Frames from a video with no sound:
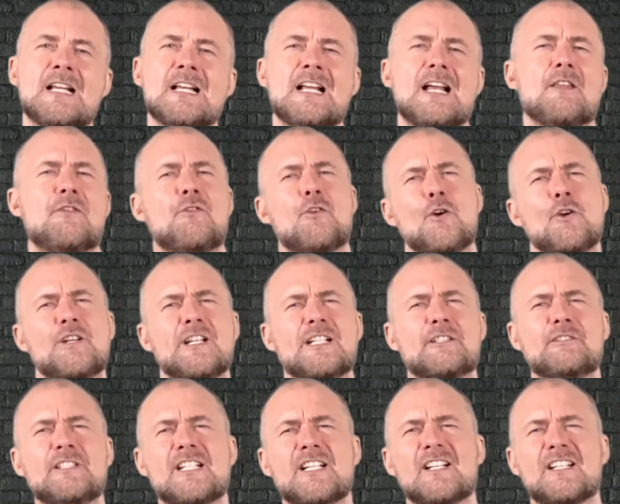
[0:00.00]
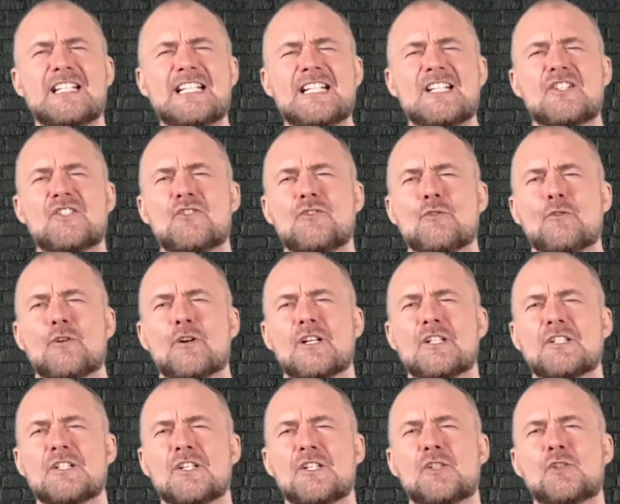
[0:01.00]
A third area is
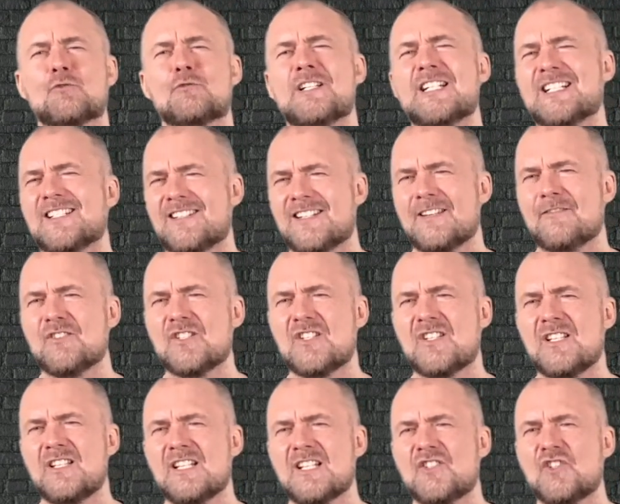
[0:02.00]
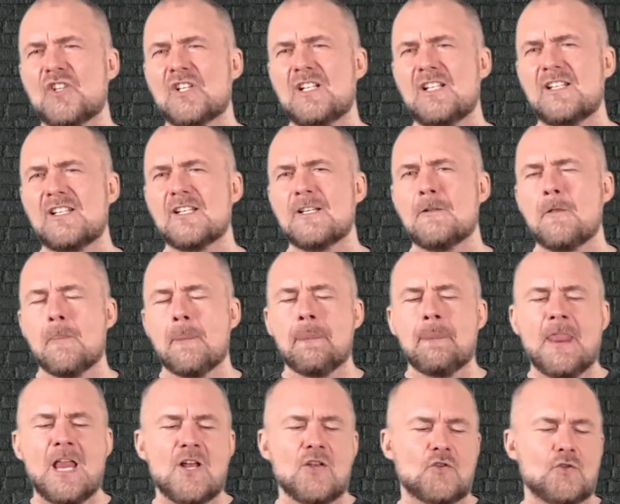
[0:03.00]
your creativity agility.
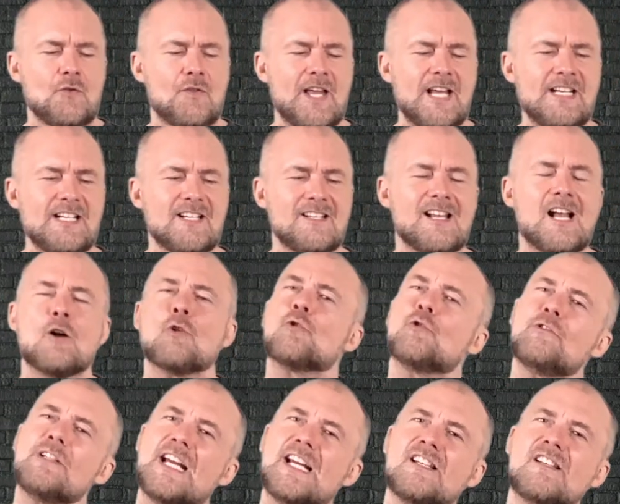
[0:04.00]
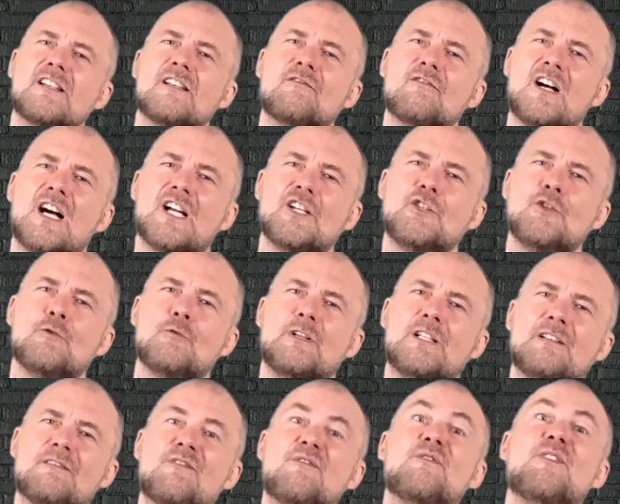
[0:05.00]
So that is, how creative are you
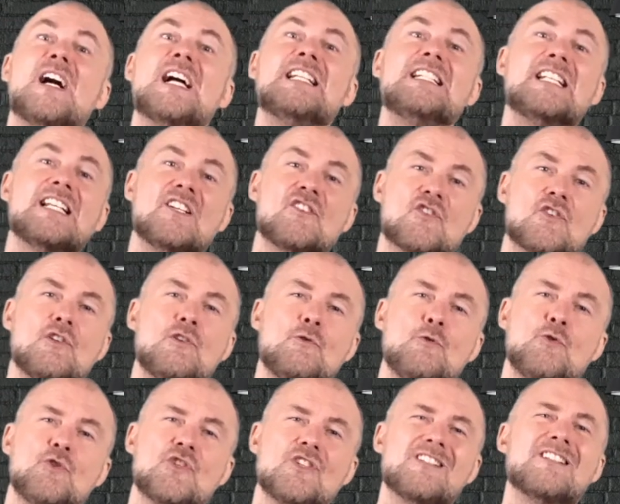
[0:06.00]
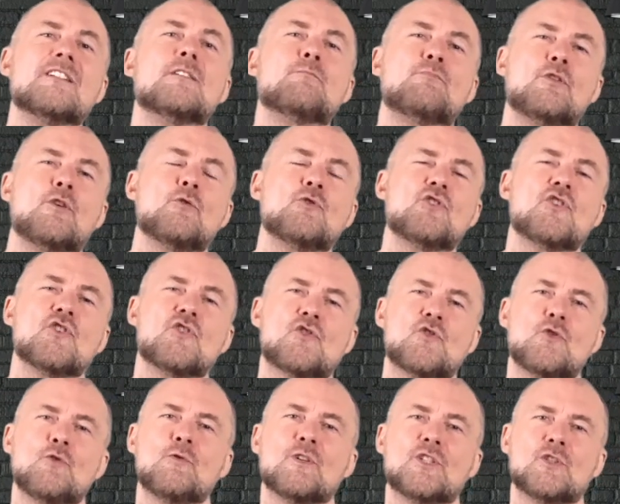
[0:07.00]
in finding solutions and approaches
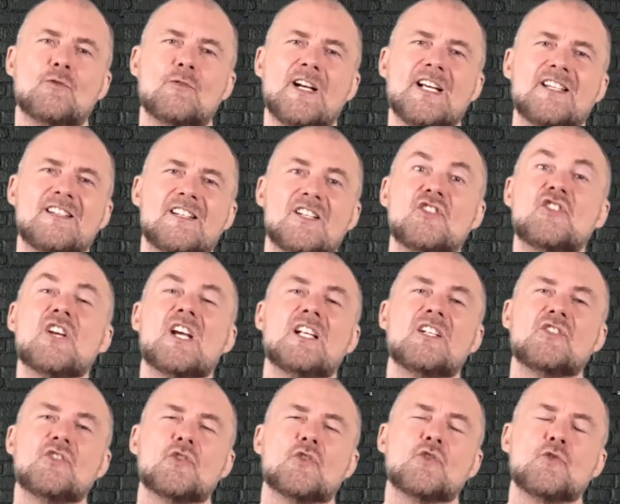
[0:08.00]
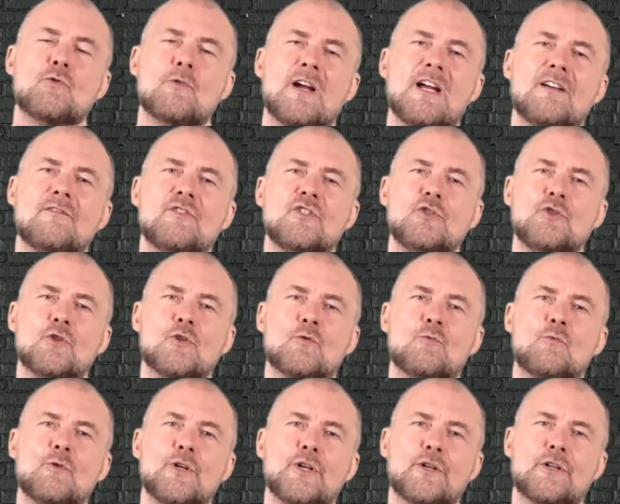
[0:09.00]
to address the challenges you have in your
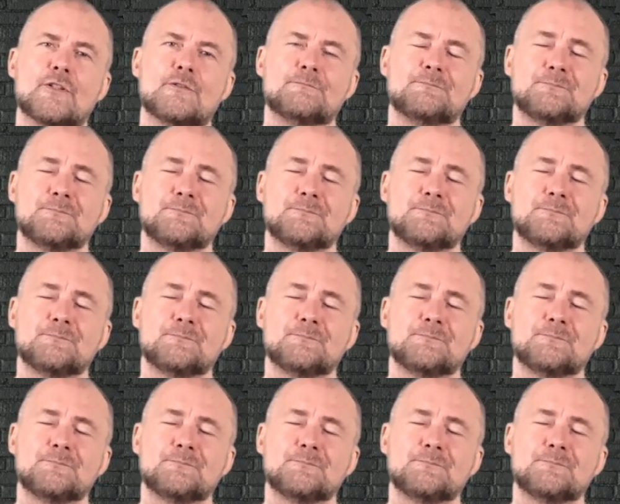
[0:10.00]
work?